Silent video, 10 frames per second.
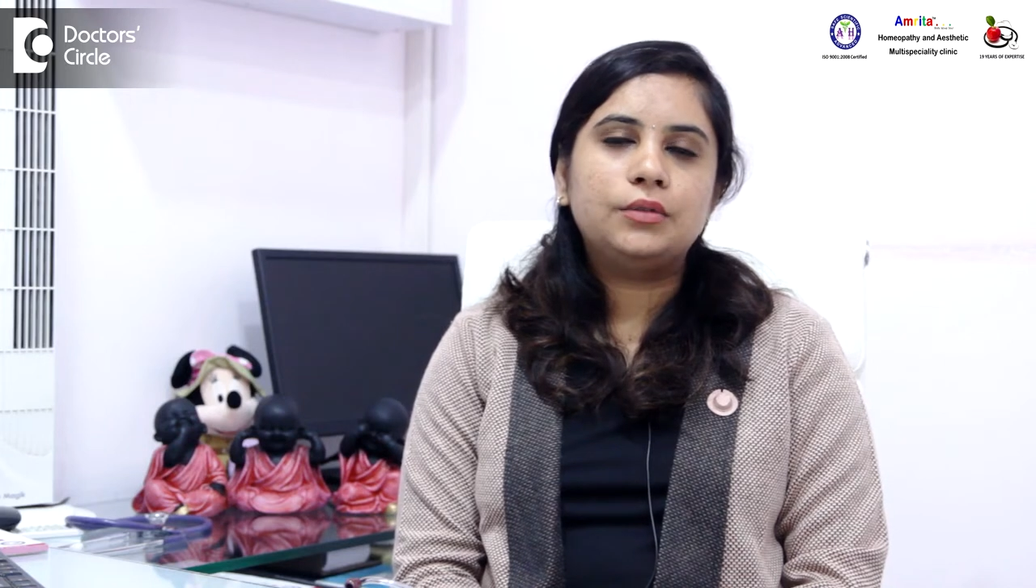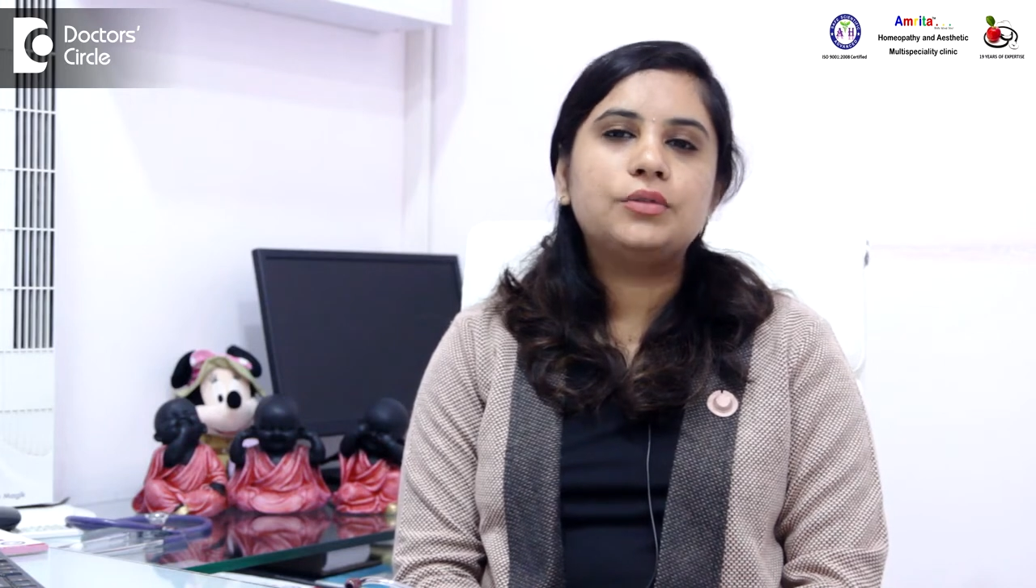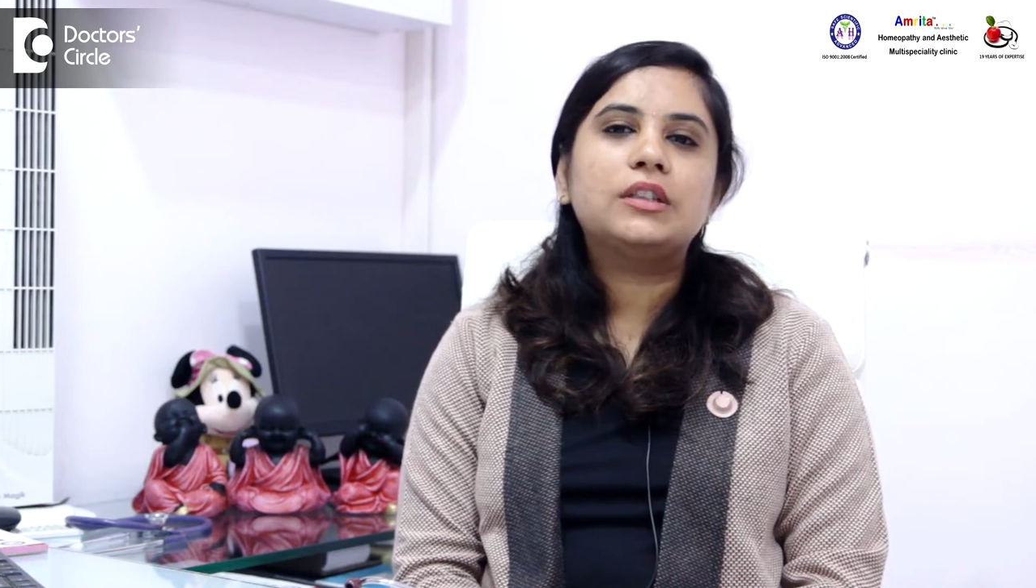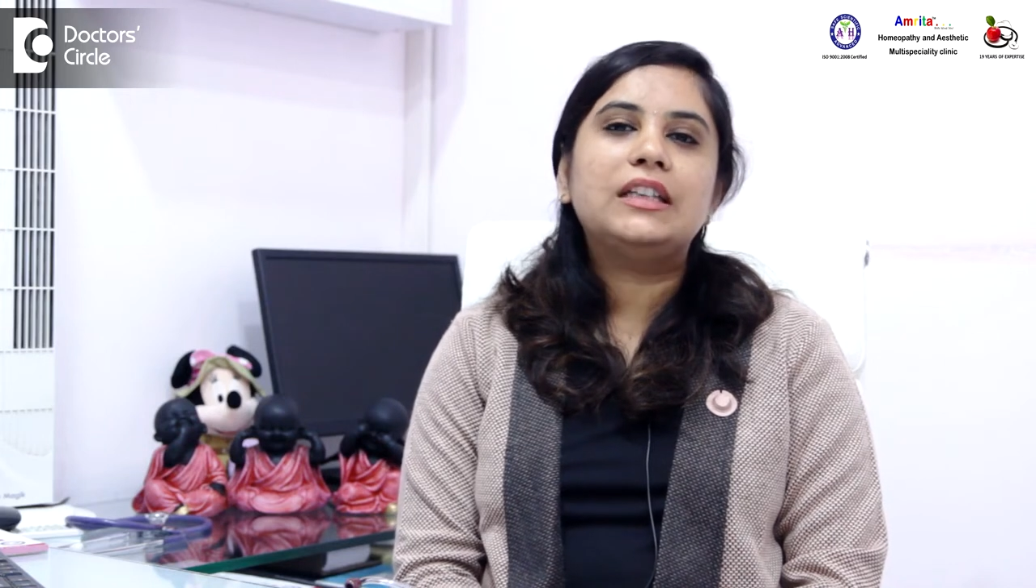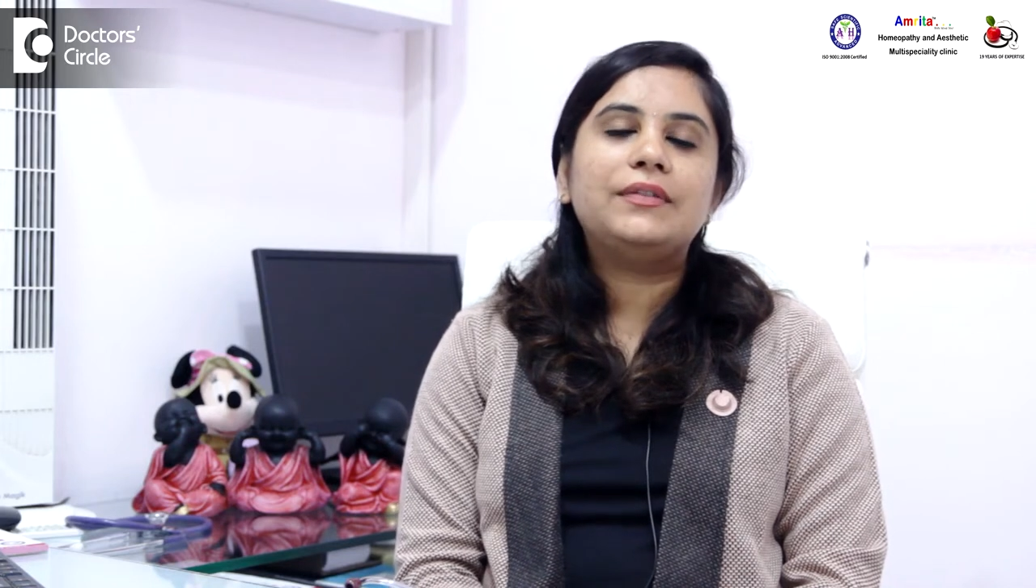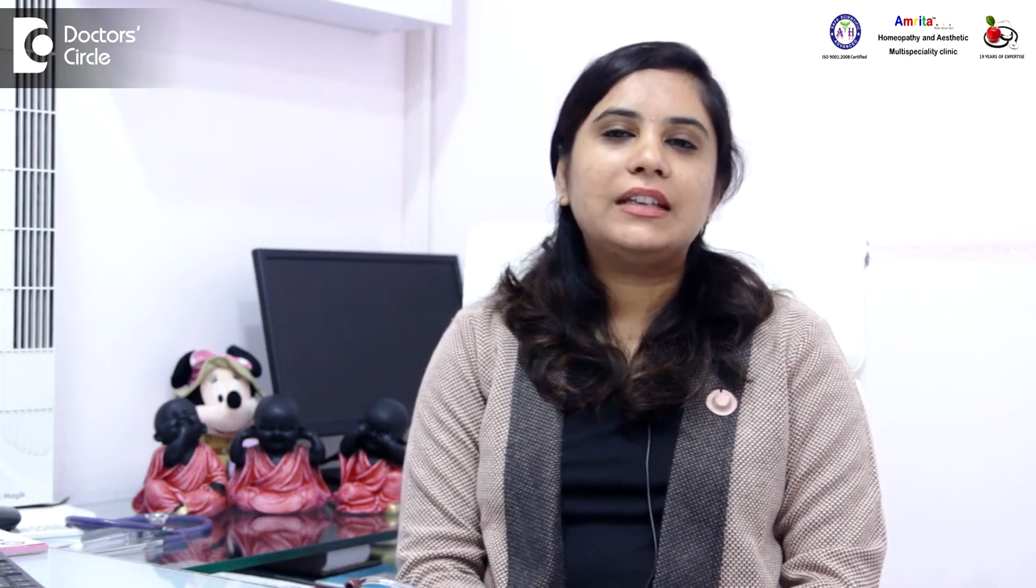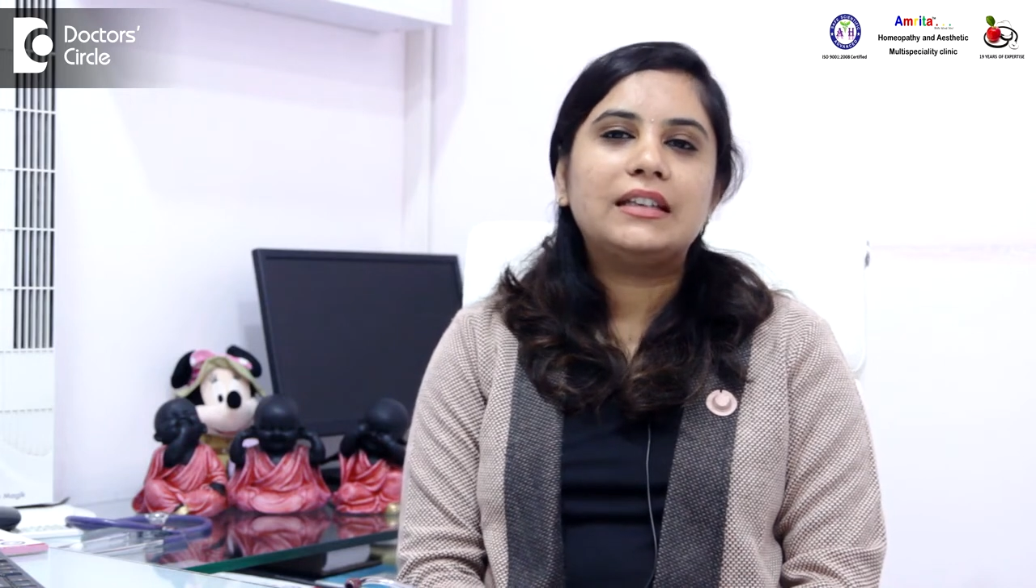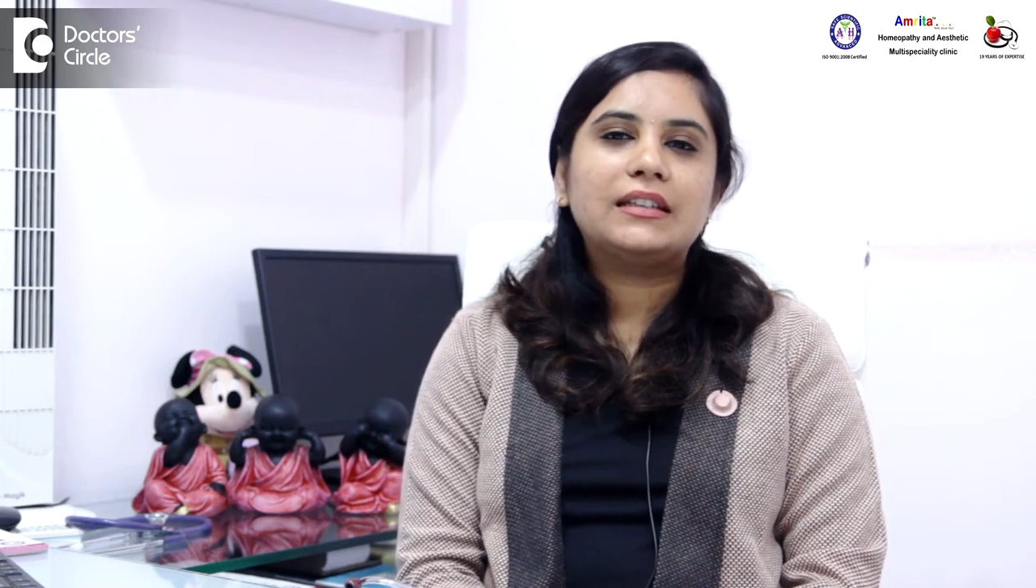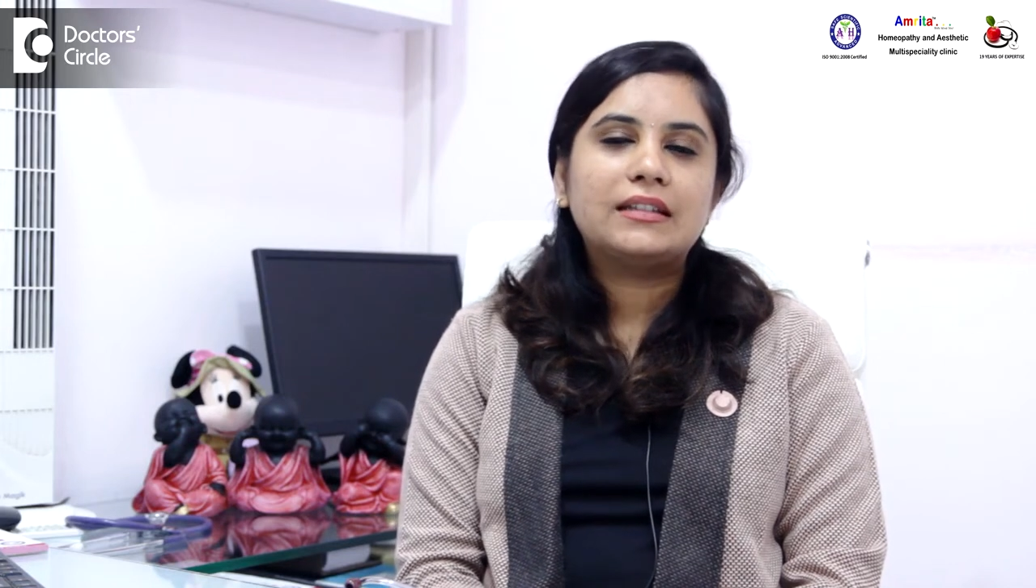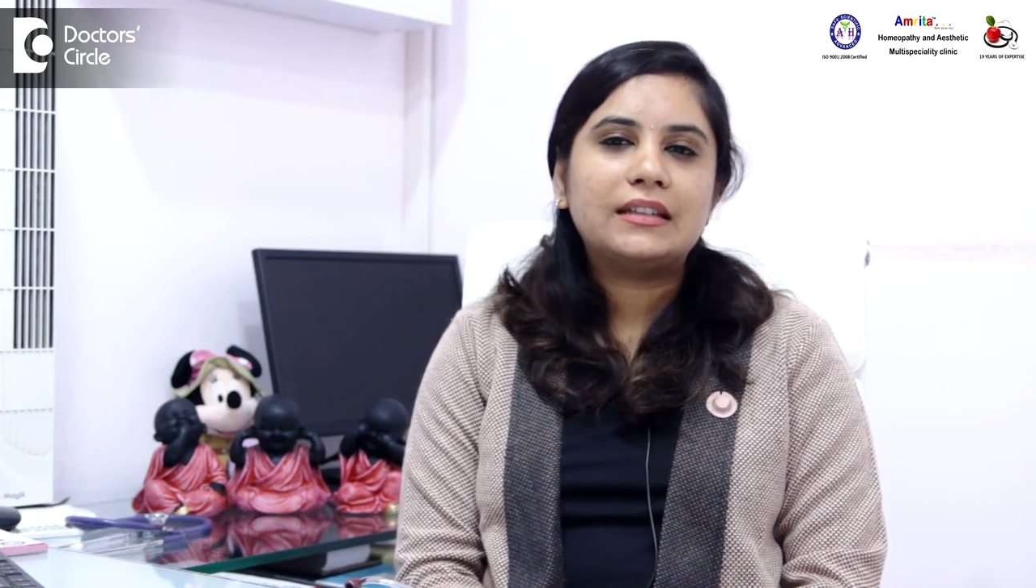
usually we